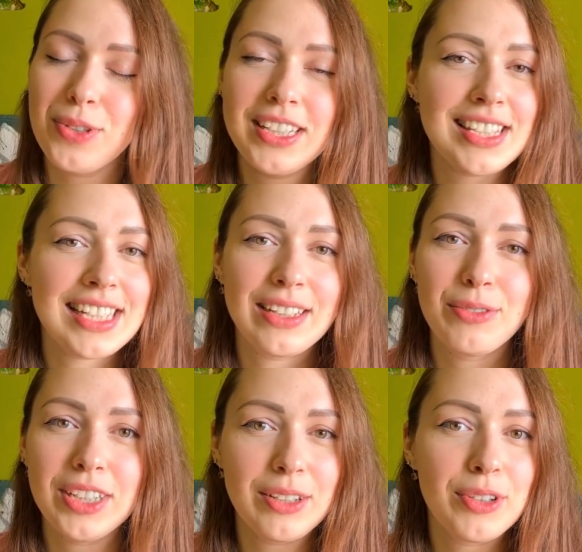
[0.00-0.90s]

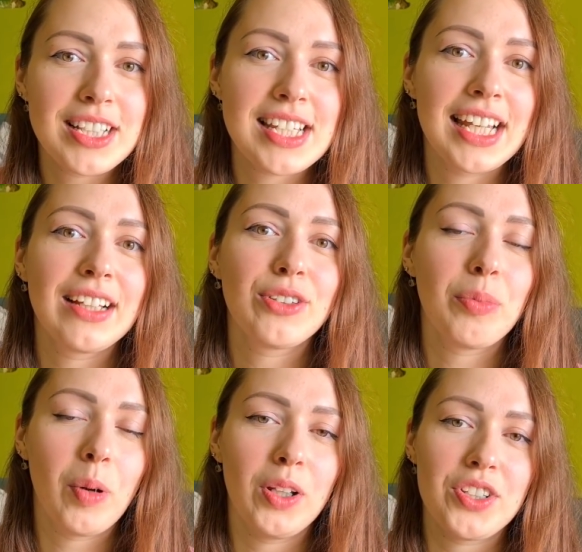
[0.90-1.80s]
wanna once again to
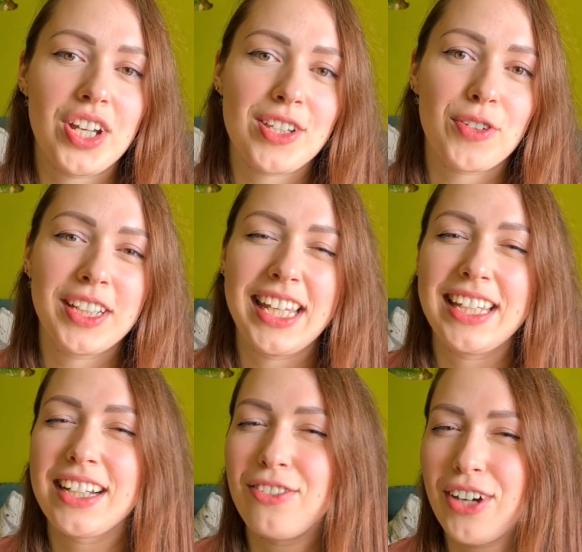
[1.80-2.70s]
apologize for
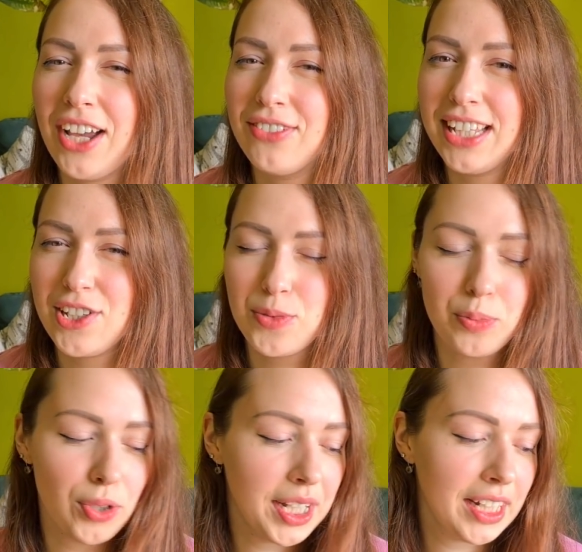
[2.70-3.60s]
taking a 5 days
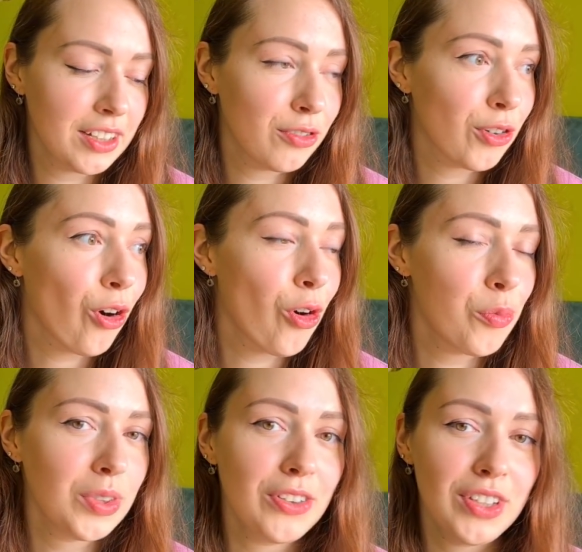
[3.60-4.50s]
break
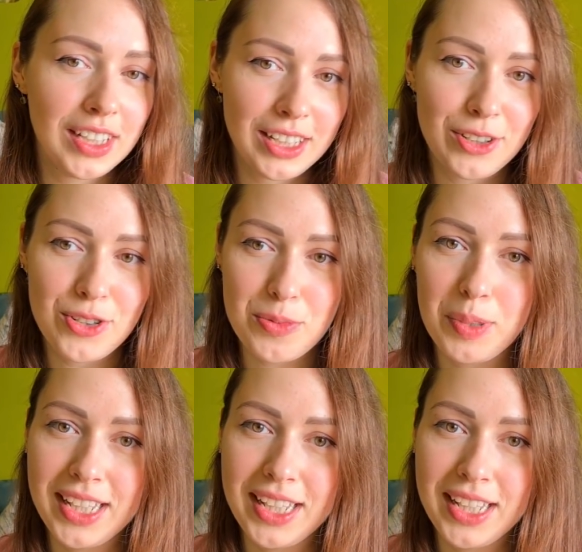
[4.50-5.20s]
from the videos,